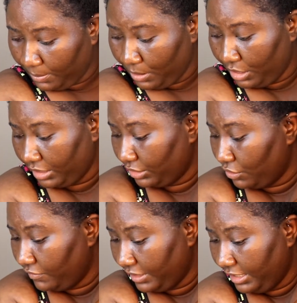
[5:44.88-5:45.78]
part
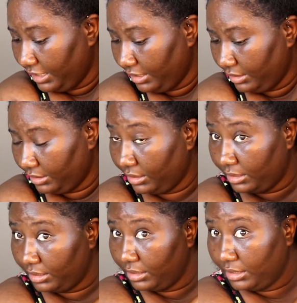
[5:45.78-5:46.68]
over here.
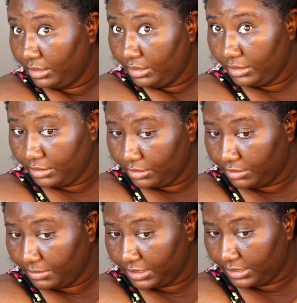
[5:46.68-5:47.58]

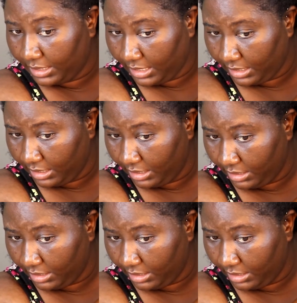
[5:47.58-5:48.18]
So I'm gonna take